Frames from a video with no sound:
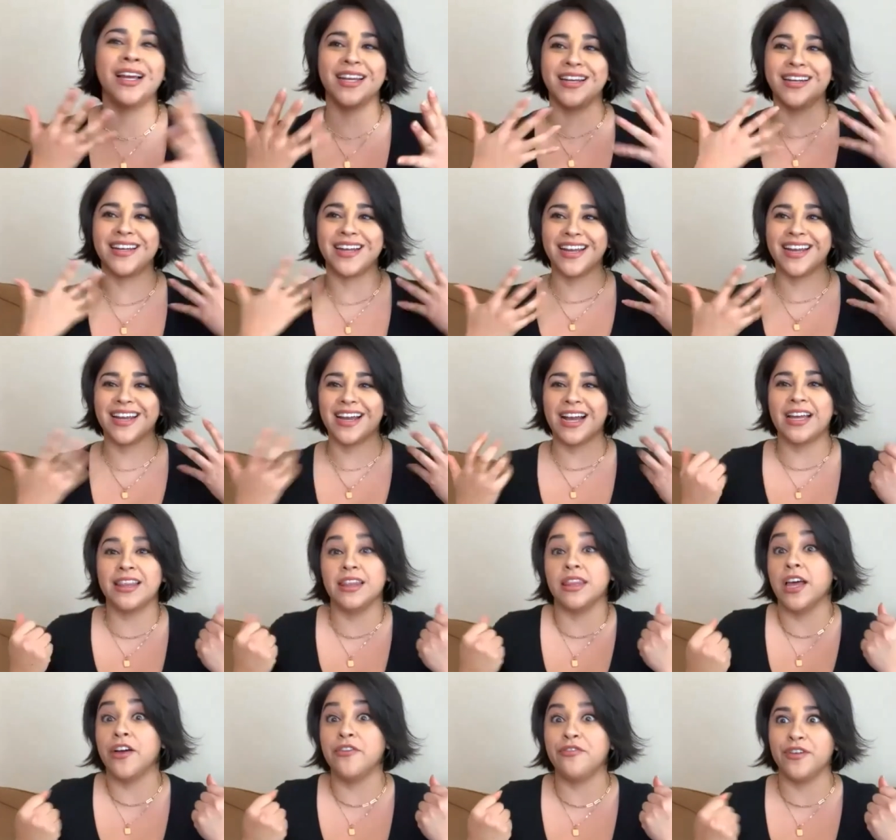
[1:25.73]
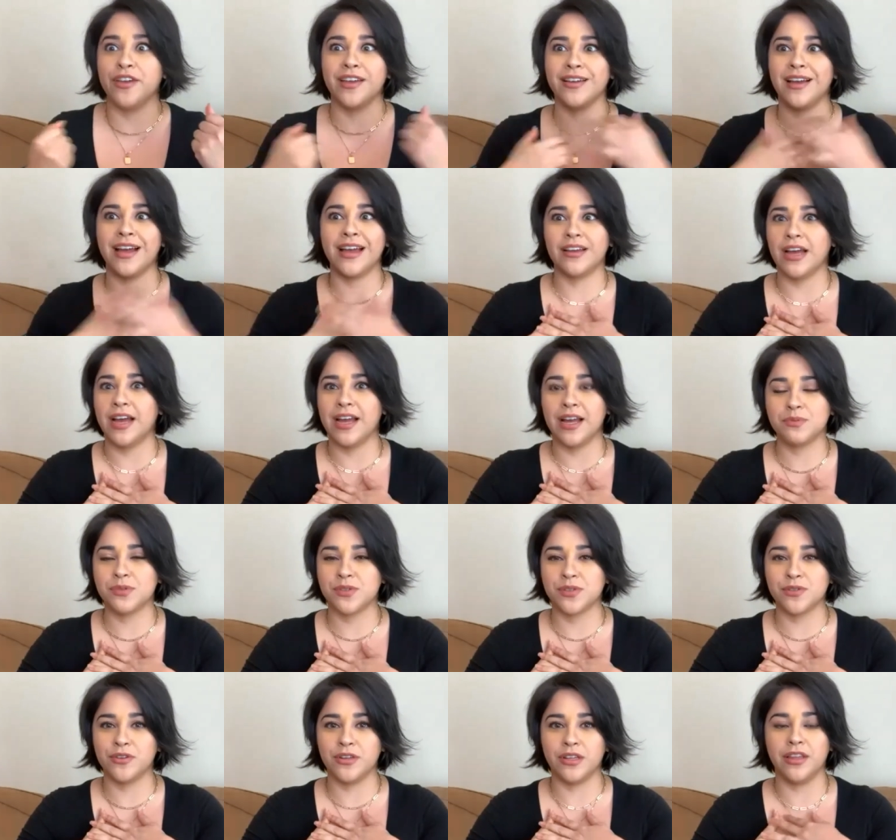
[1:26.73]
And like, I love it. I, I
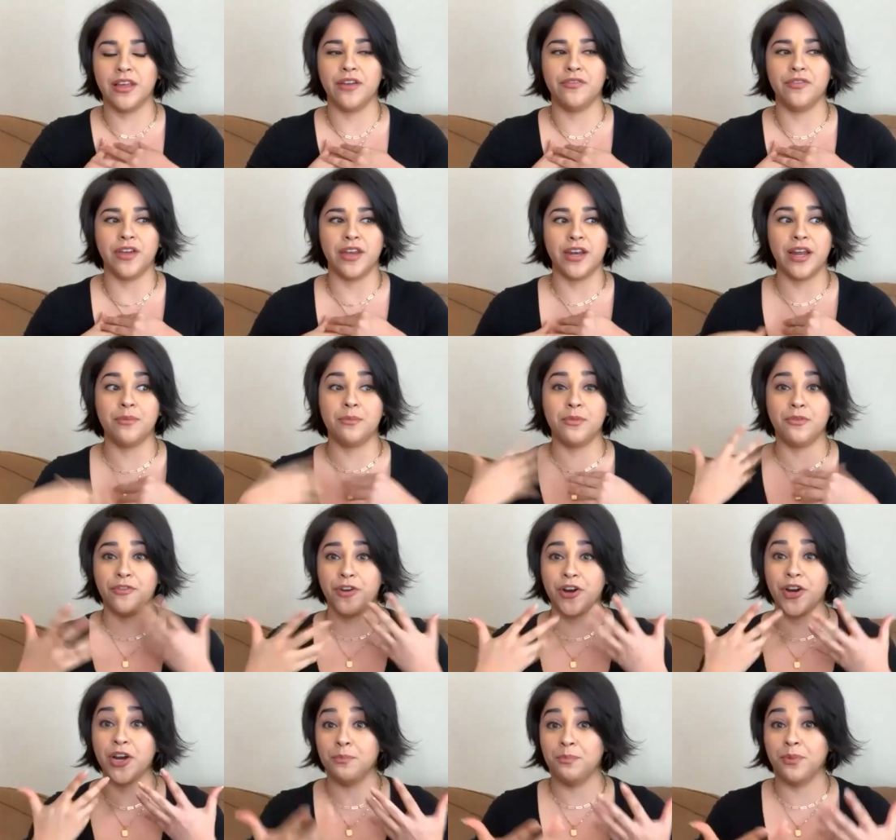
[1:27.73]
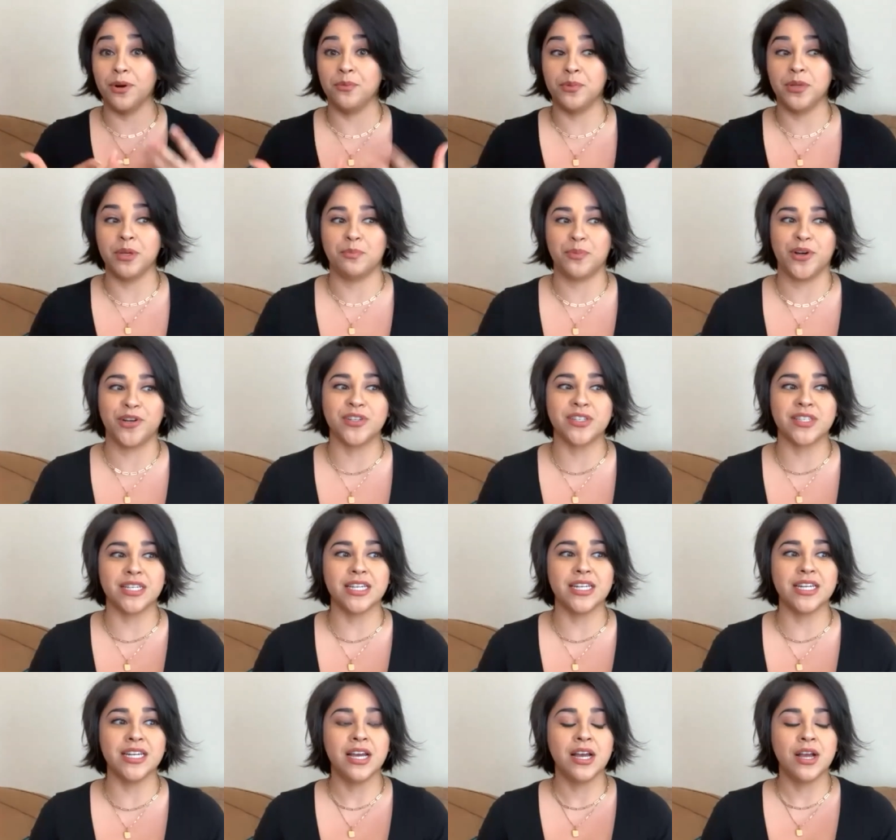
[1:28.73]
absolutely love it. I'm a very bubbly
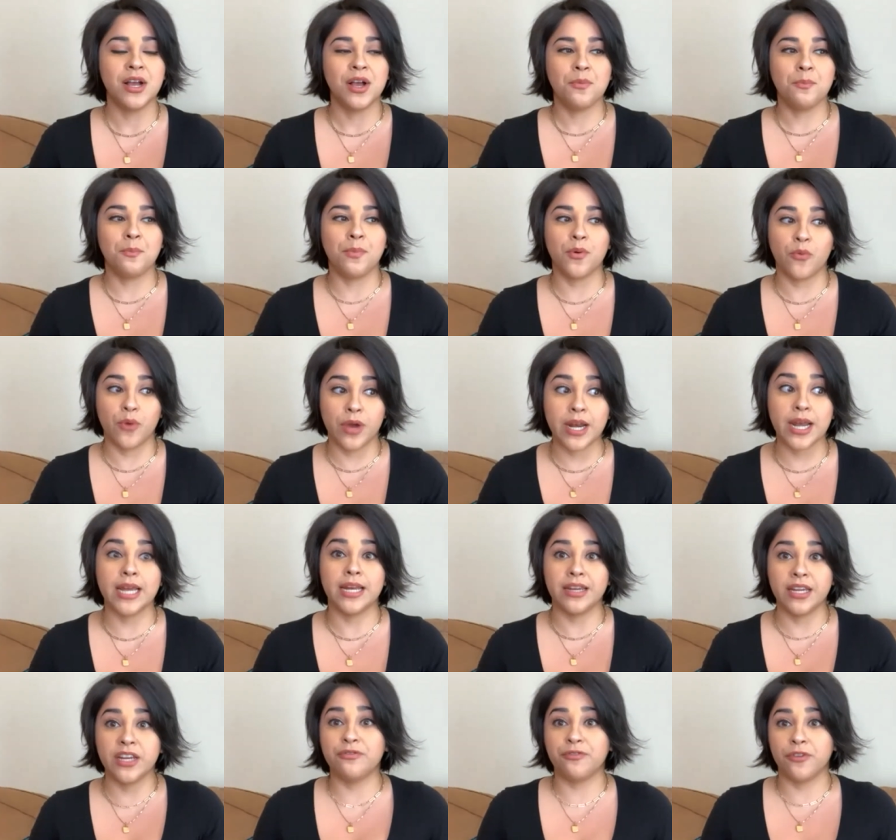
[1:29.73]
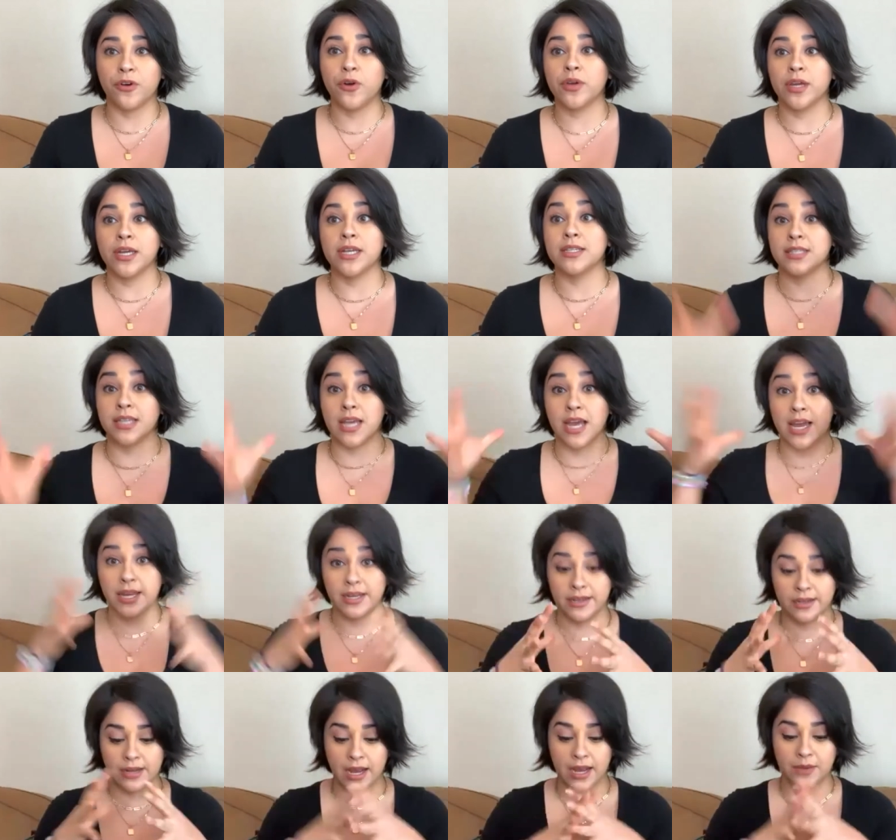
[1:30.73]
person. But when I need focus,
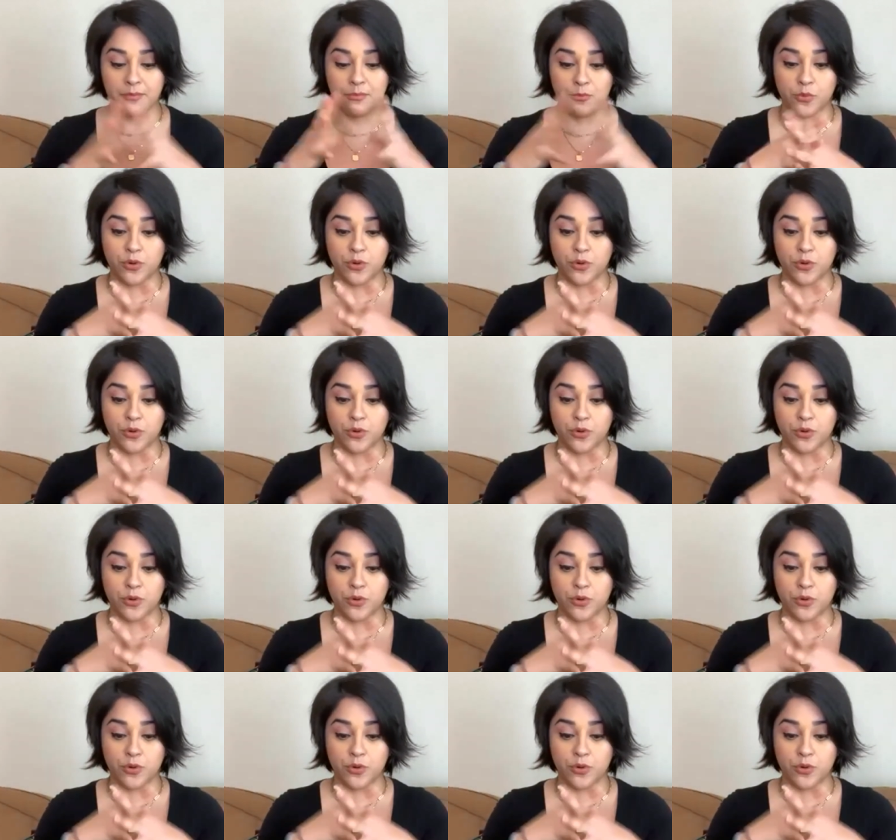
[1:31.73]
I, I'm